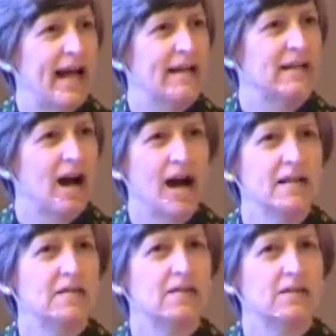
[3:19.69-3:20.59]
And
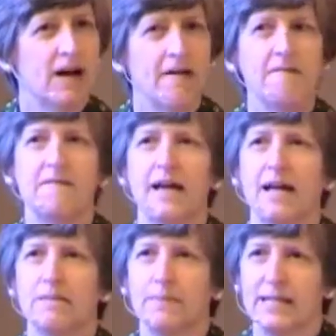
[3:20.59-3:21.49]
God's love
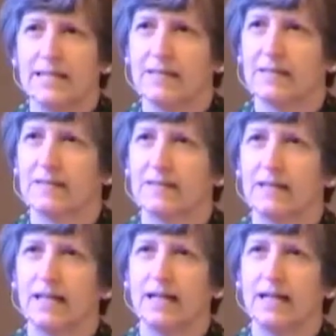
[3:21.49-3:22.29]
and peace